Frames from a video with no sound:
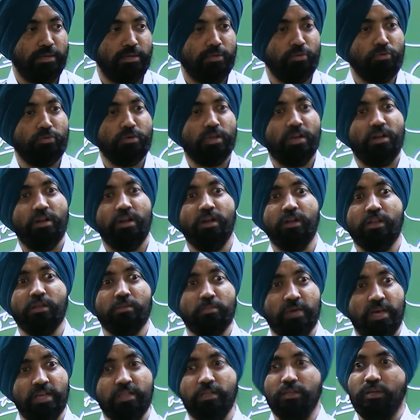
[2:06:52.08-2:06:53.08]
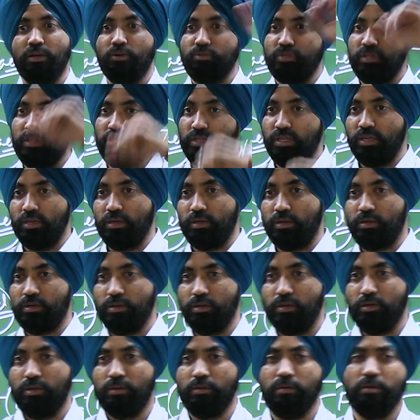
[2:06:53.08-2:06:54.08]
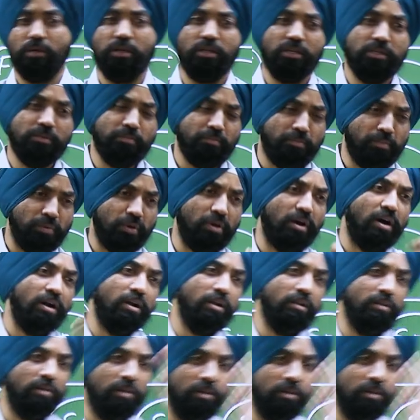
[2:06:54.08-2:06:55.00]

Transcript: You cannot imagine how they think. It is beyond